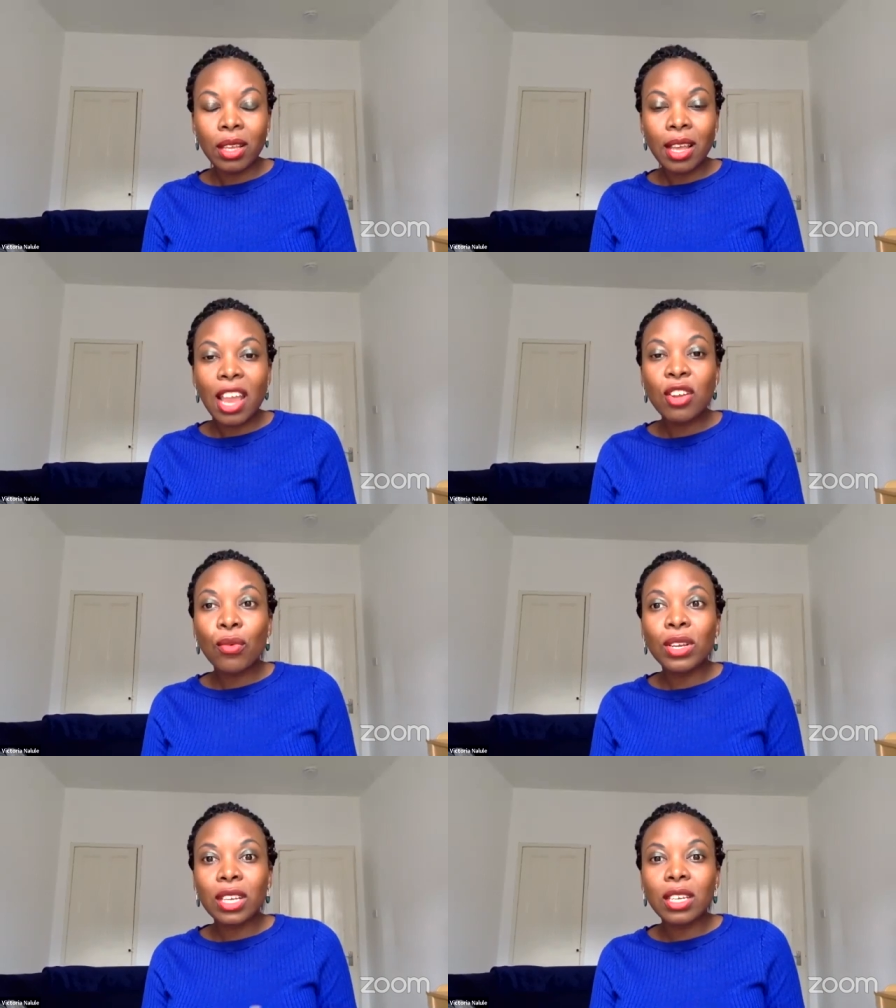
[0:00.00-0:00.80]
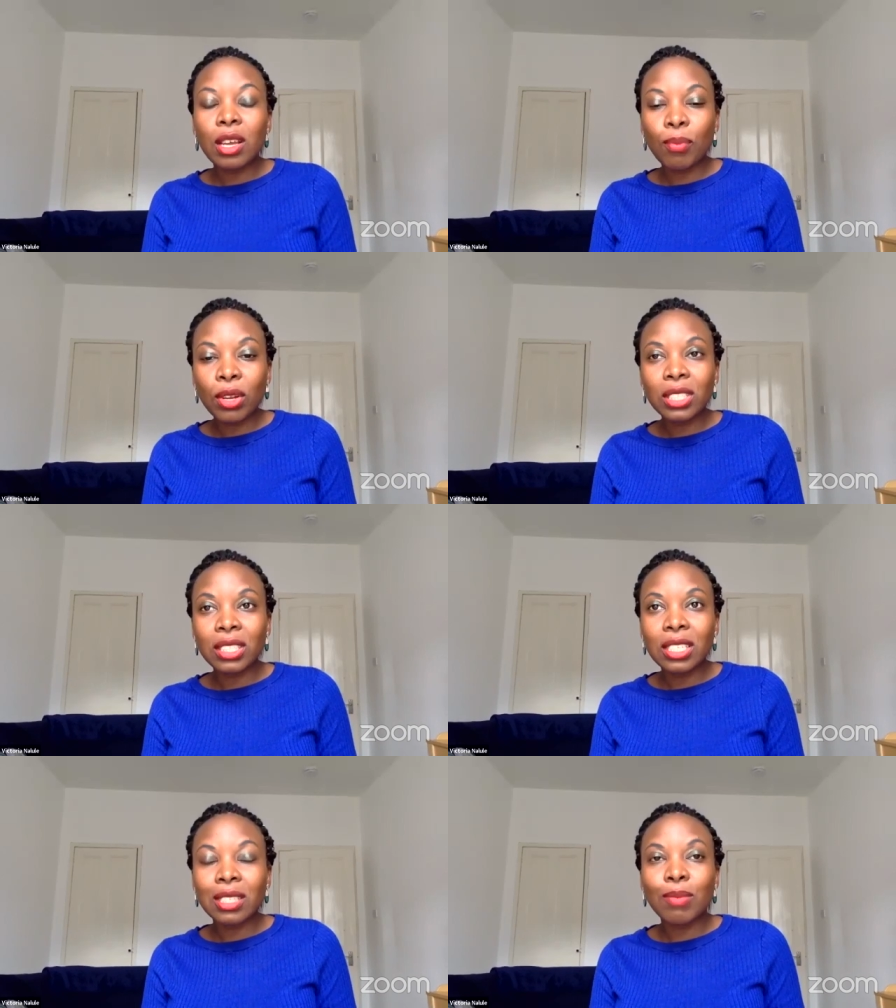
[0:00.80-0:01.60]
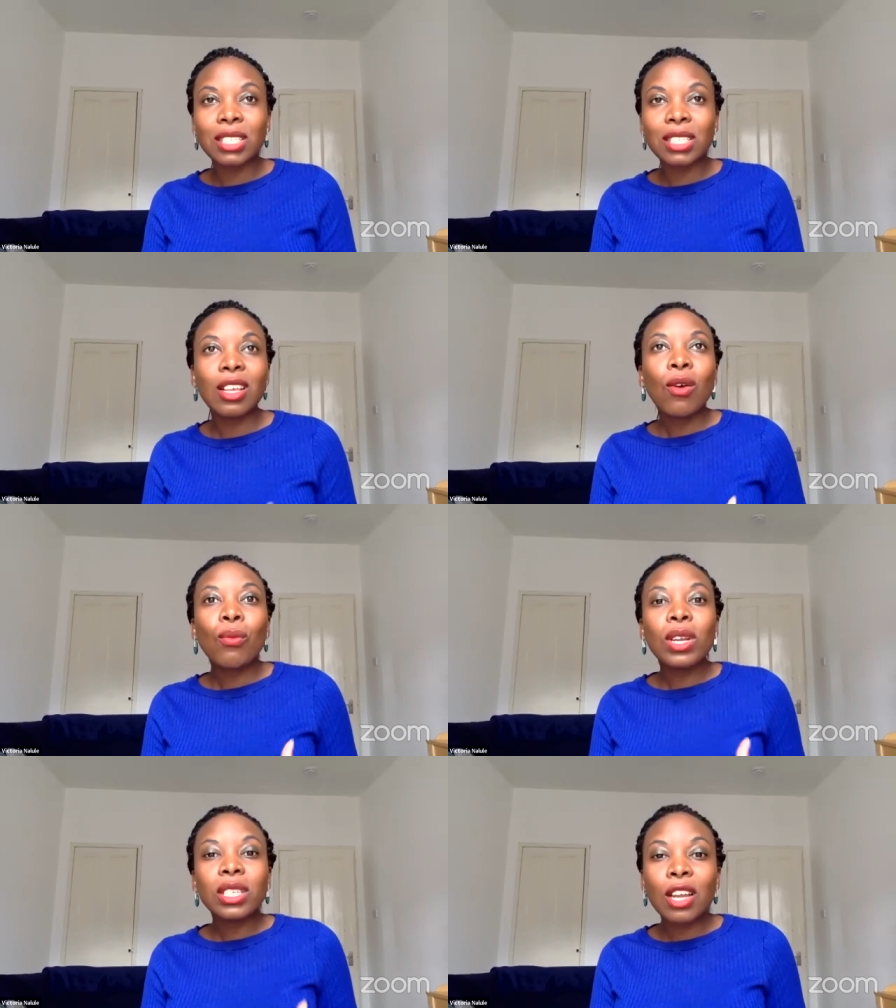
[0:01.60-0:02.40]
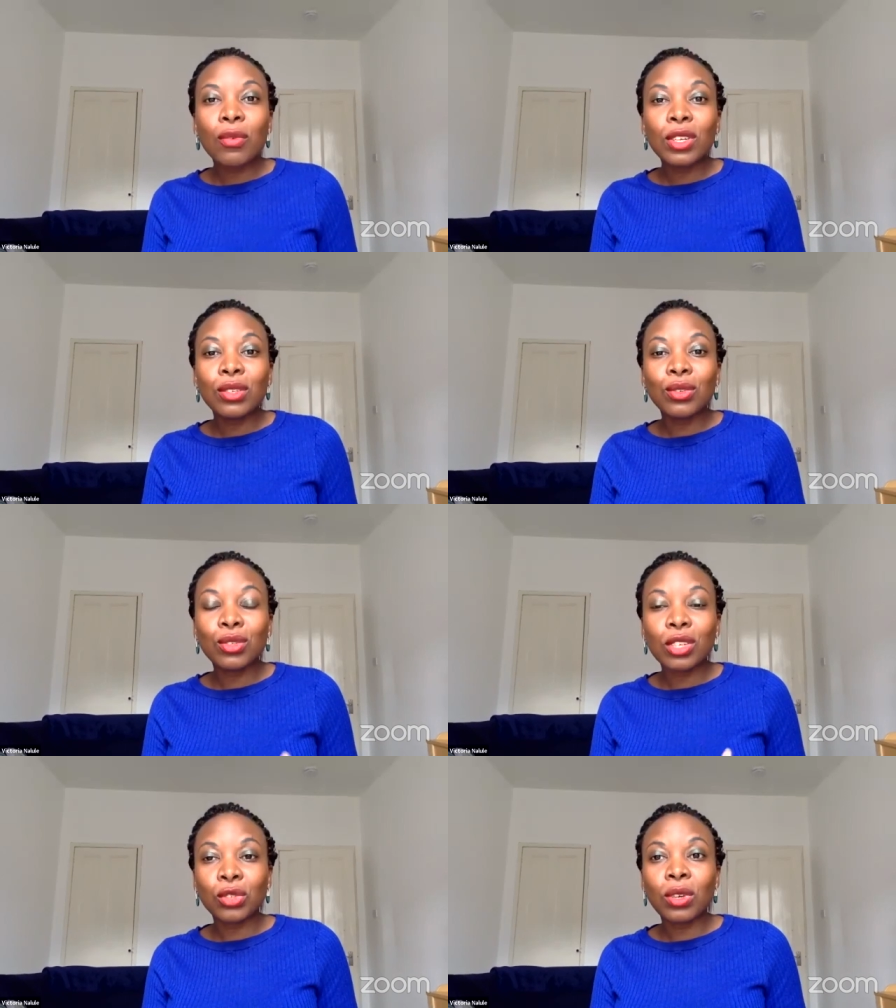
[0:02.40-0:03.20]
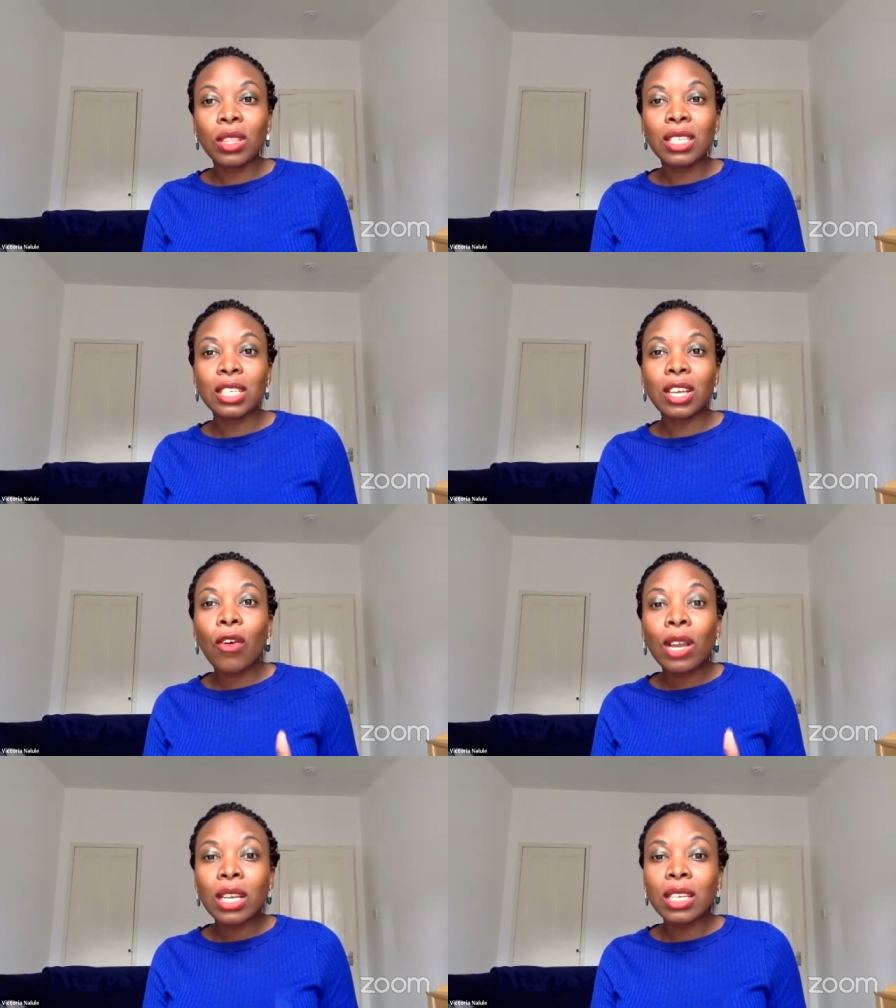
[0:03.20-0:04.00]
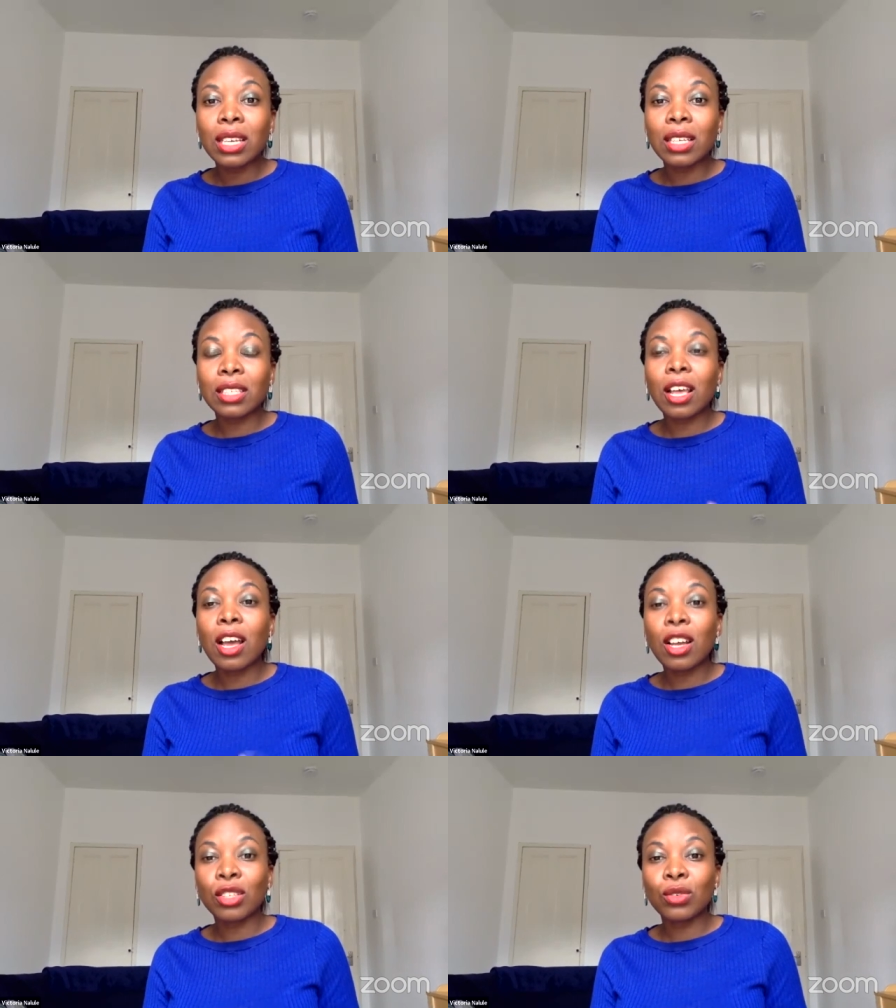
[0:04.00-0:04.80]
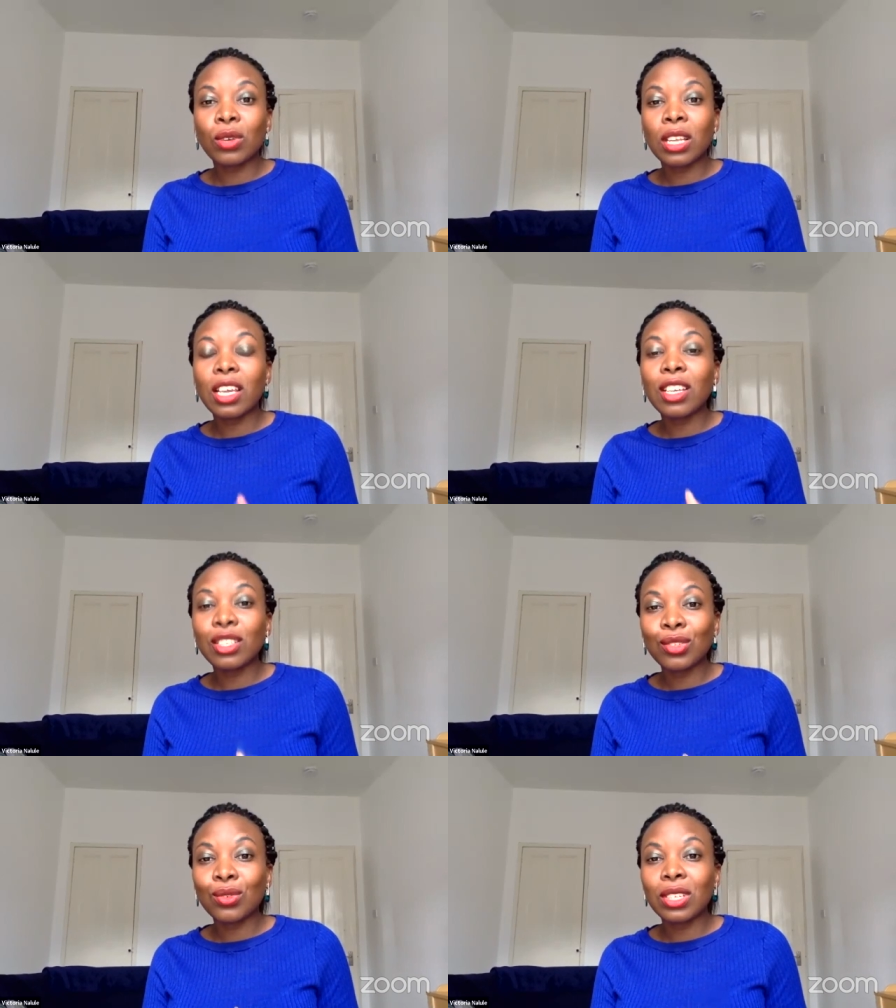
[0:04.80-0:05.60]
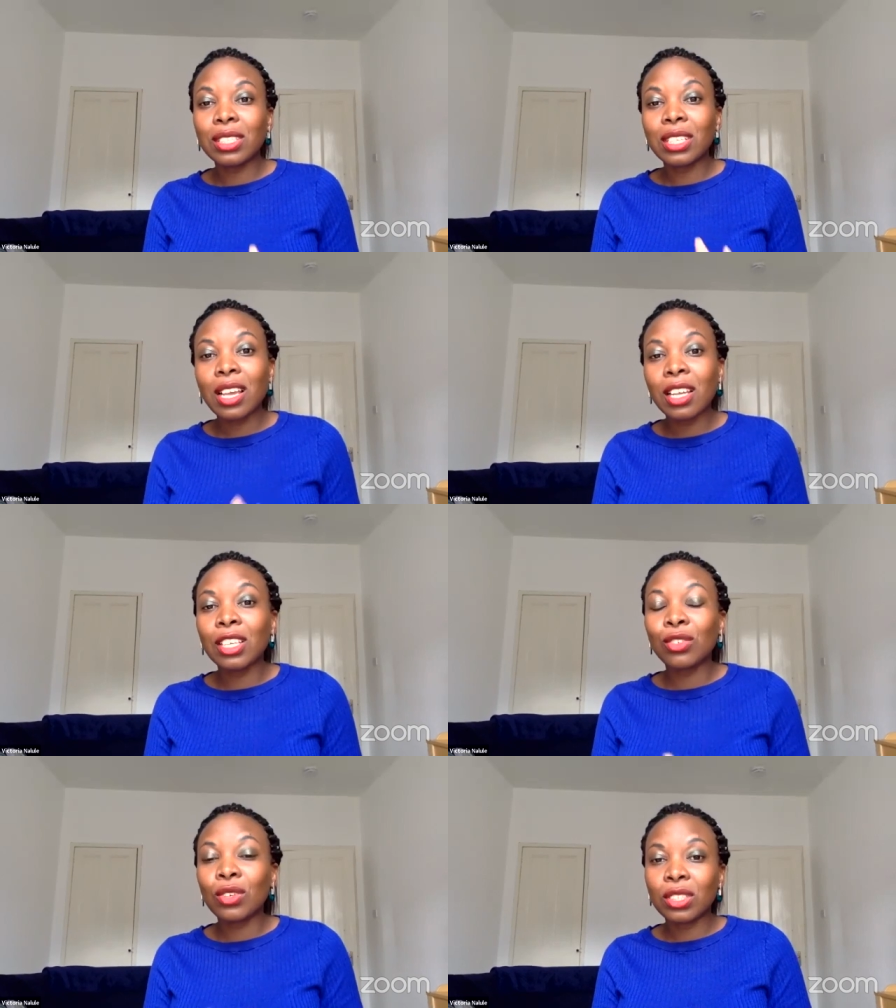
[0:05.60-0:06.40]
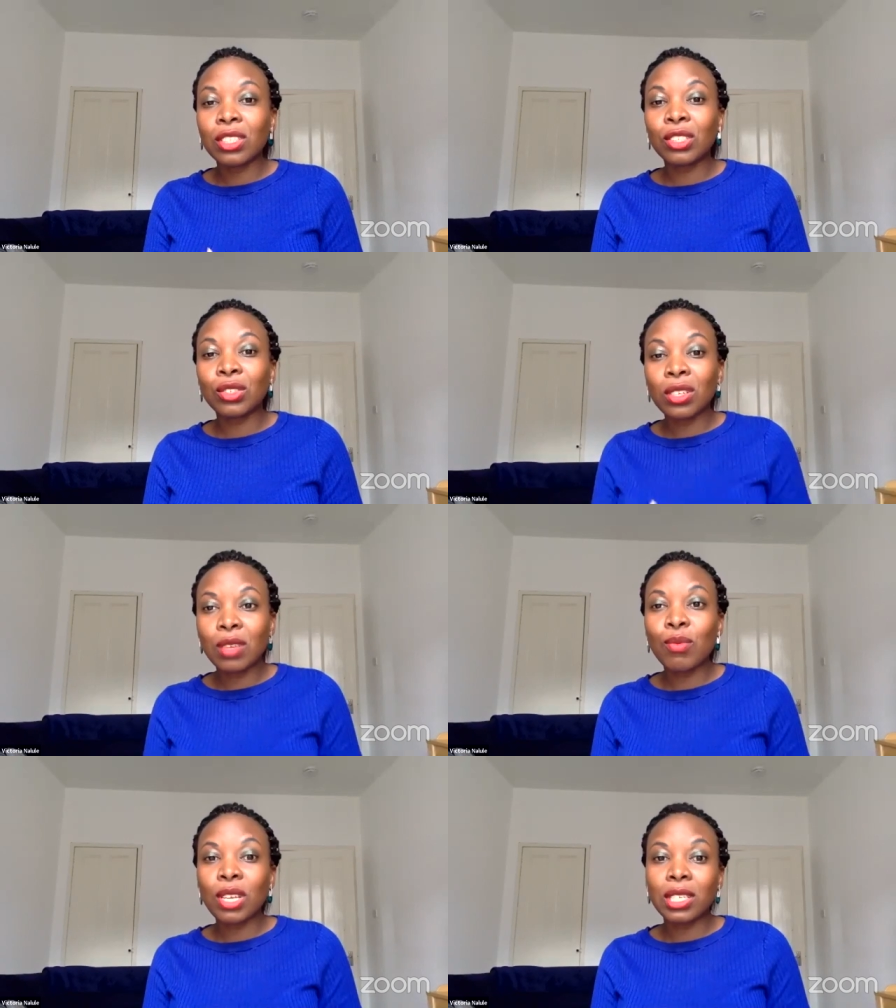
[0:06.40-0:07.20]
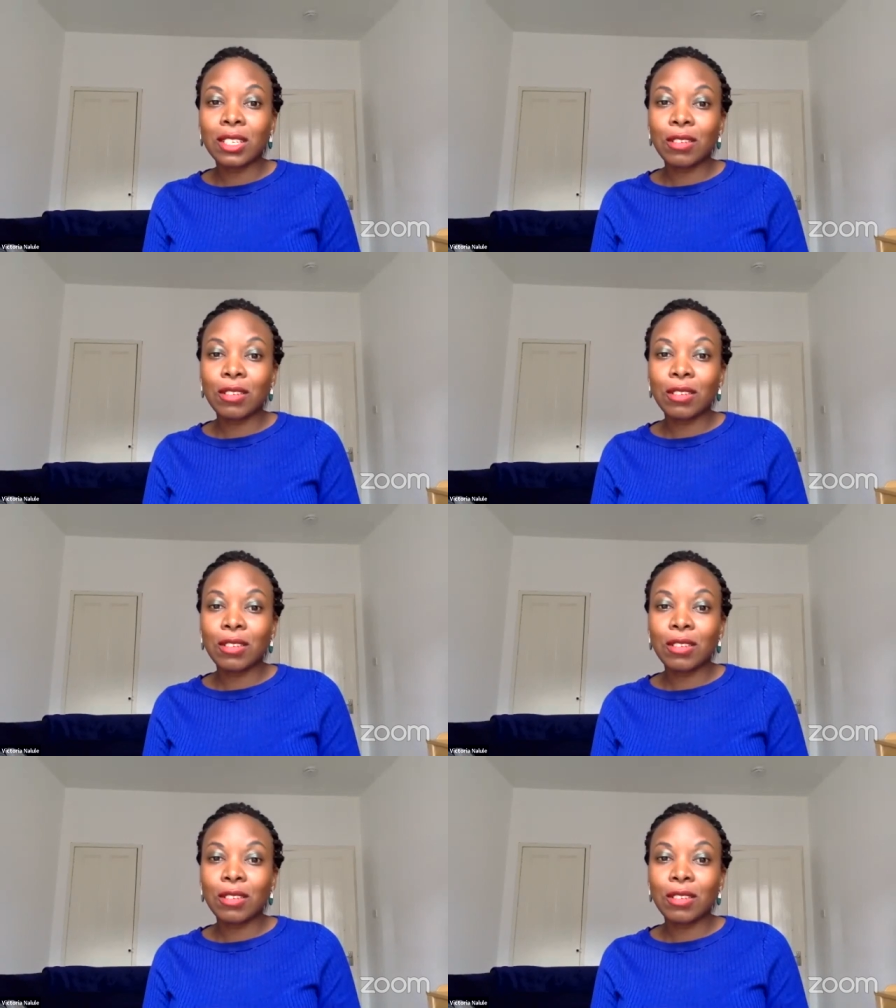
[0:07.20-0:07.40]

I know we need the policies, but what can we do to ensure that our leaders are actually into this energy transition debate?